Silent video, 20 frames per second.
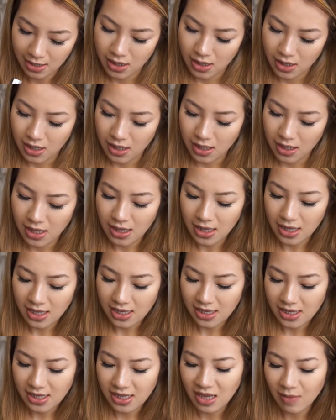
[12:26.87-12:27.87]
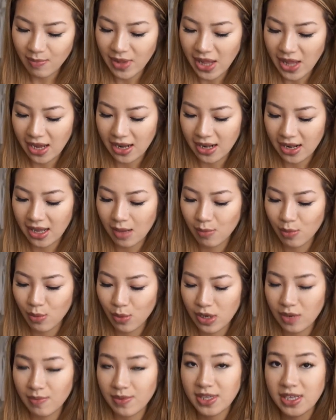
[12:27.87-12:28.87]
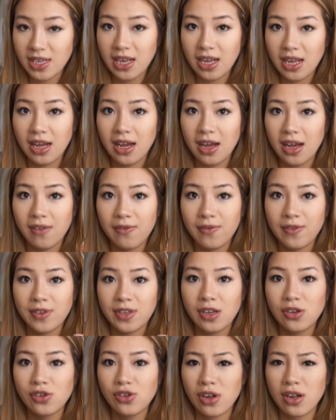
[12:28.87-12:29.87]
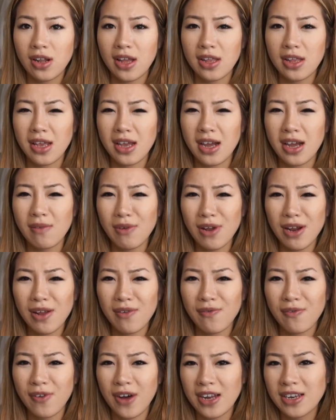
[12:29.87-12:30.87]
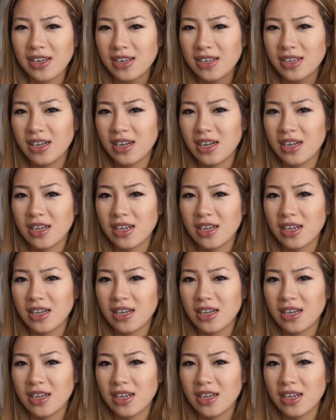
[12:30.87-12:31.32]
I think this is the Black Label lipstick. I've searched online, you can't really find it.